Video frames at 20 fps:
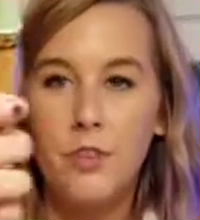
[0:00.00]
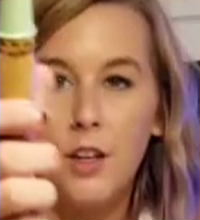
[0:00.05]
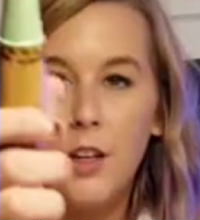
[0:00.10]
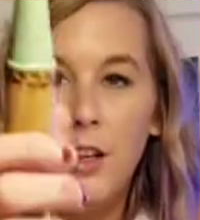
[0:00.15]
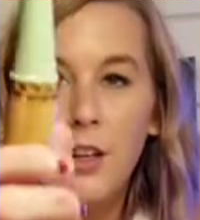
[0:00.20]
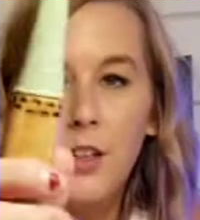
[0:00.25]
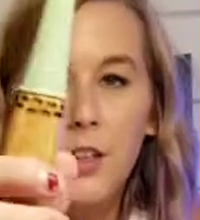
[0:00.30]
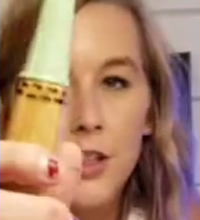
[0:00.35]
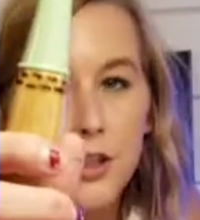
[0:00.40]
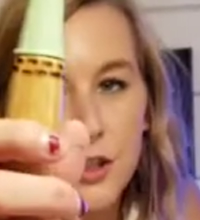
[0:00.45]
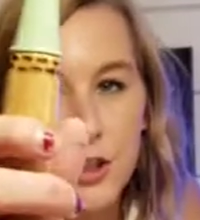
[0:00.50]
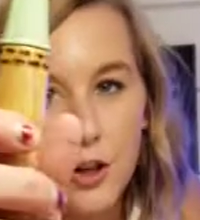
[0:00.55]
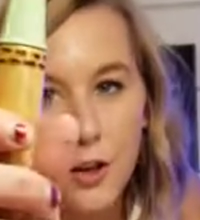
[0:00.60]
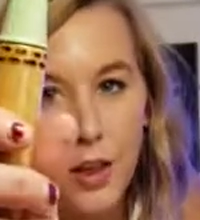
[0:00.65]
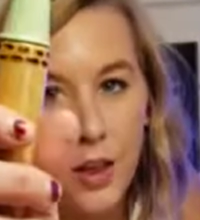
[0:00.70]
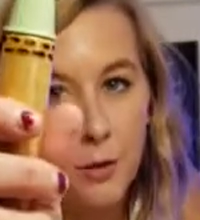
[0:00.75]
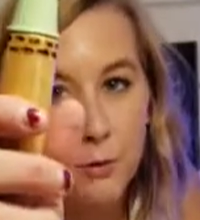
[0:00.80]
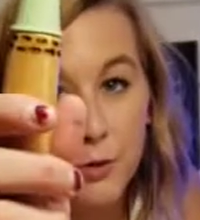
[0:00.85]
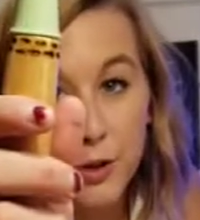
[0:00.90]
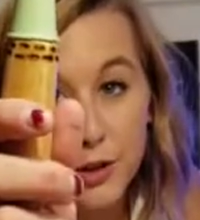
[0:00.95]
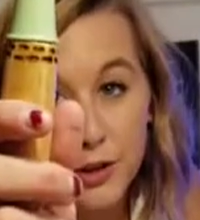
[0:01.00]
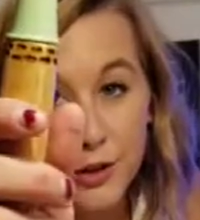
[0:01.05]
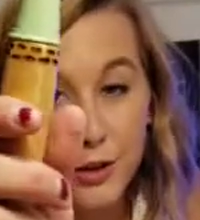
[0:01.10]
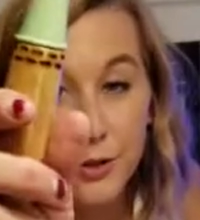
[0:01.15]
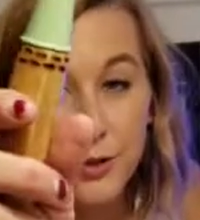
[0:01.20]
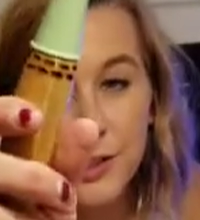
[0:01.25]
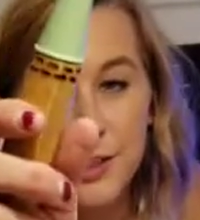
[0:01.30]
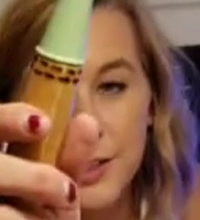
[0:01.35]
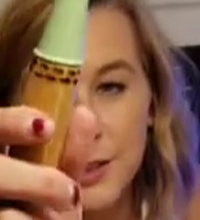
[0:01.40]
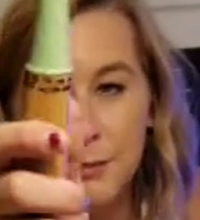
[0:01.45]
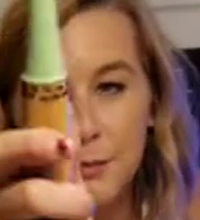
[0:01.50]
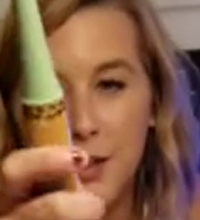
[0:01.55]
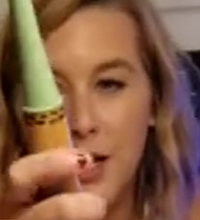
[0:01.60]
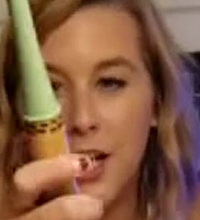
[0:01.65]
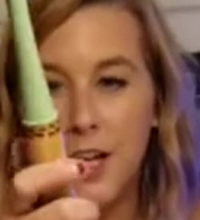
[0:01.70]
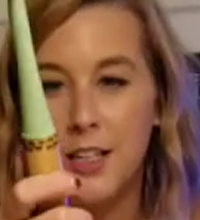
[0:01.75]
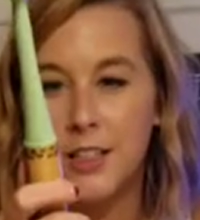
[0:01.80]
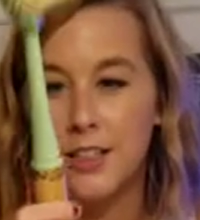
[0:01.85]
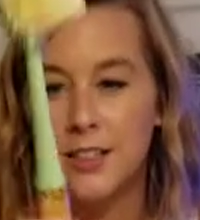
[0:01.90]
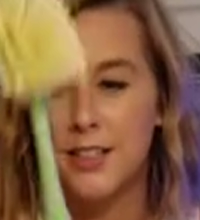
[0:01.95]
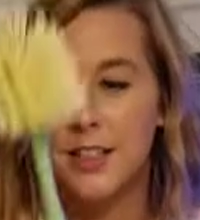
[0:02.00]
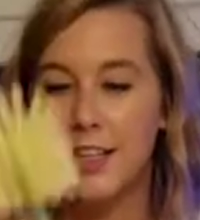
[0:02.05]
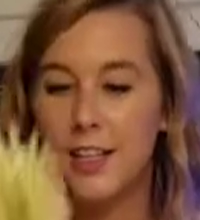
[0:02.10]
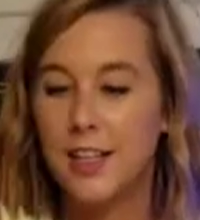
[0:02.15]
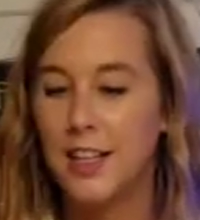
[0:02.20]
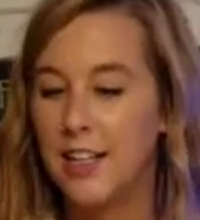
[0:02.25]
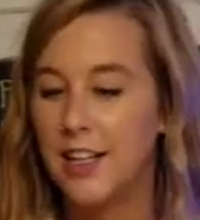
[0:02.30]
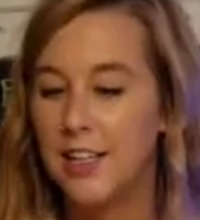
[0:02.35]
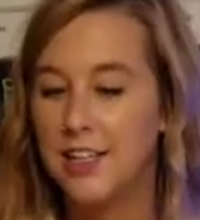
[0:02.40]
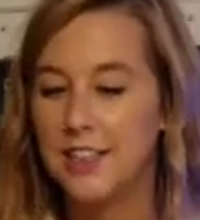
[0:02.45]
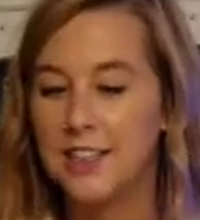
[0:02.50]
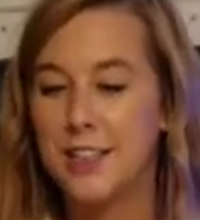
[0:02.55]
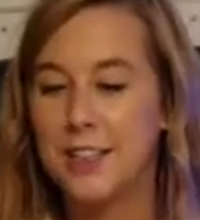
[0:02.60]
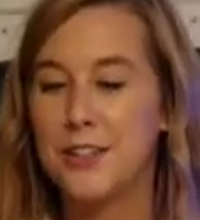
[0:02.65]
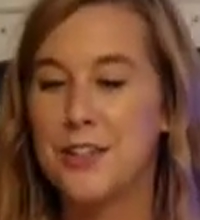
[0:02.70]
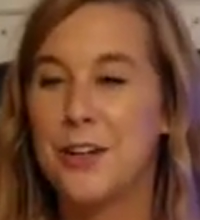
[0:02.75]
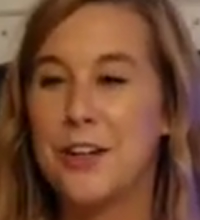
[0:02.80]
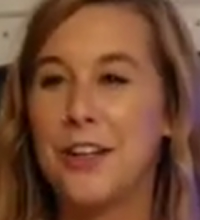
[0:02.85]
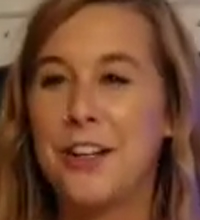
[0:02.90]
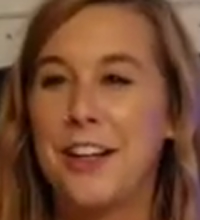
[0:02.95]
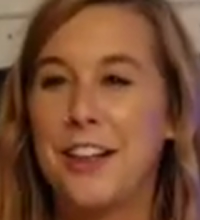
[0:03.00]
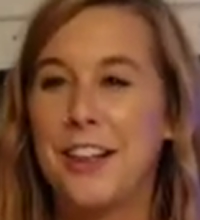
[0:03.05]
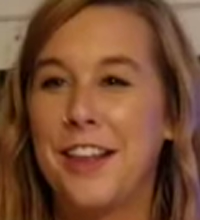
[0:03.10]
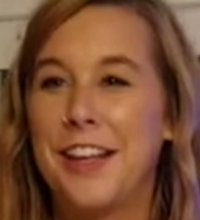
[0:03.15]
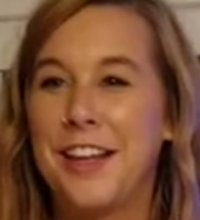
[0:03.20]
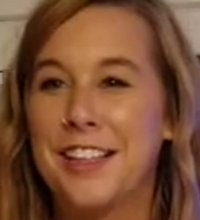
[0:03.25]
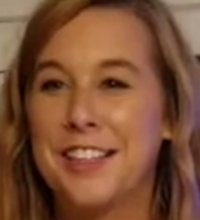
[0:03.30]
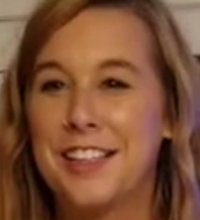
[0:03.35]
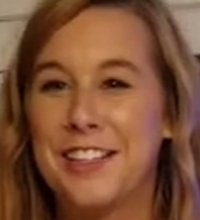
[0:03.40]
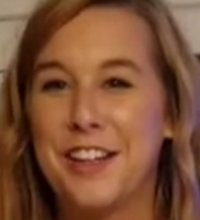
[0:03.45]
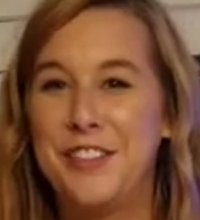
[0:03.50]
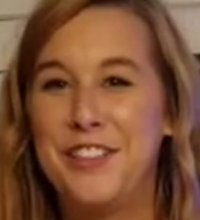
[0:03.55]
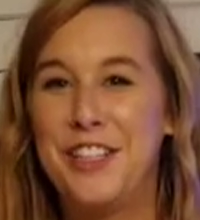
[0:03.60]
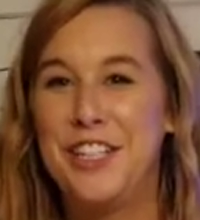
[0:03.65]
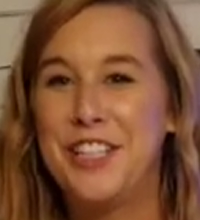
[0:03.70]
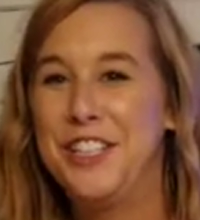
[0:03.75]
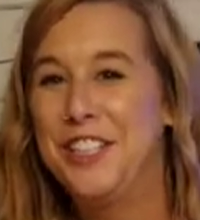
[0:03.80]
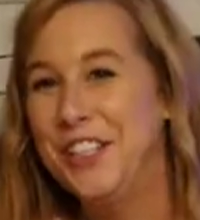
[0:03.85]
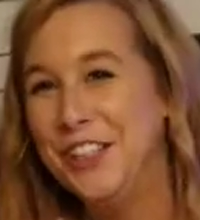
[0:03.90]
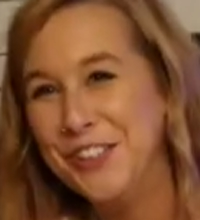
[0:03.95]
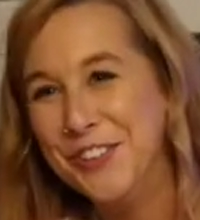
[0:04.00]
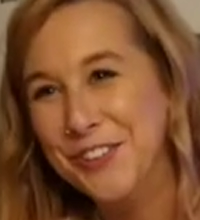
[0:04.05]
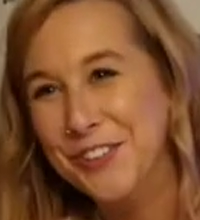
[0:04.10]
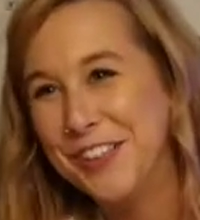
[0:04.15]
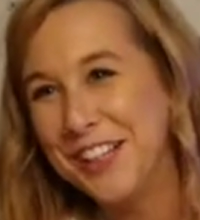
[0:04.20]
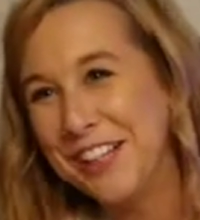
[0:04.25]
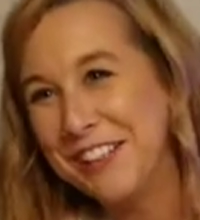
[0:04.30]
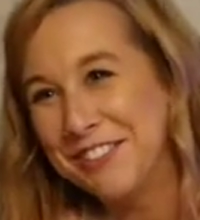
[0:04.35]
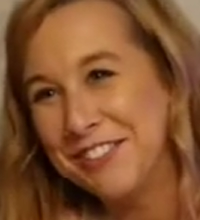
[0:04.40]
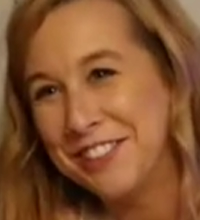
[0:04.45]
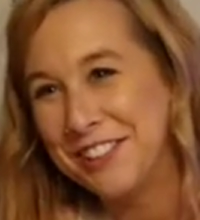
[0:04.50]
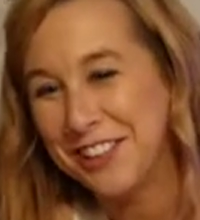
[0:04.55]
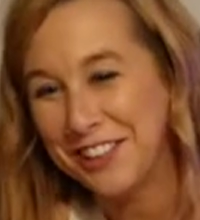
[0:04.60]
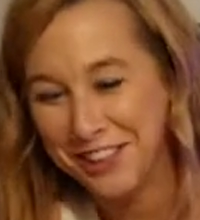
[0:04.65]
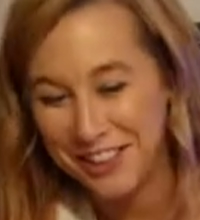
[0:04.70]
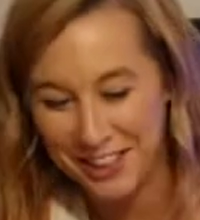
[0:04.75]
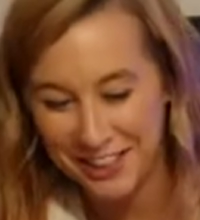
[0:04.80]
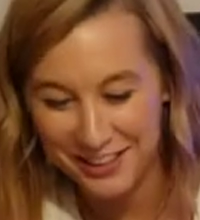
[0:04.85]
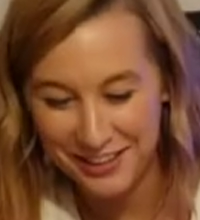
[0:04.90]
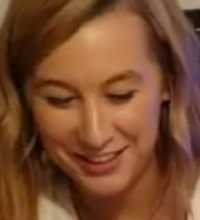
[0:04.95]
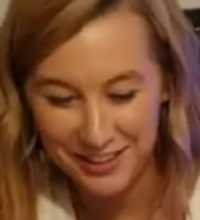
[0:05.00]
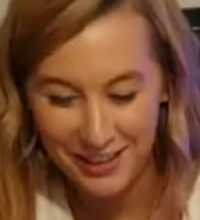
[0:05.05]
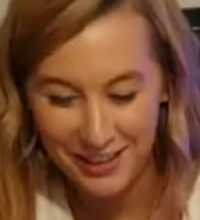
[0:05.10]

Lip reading: I'm going to show that. I'm just doing some lines because it's hard to think of stuff to do when I'm talking.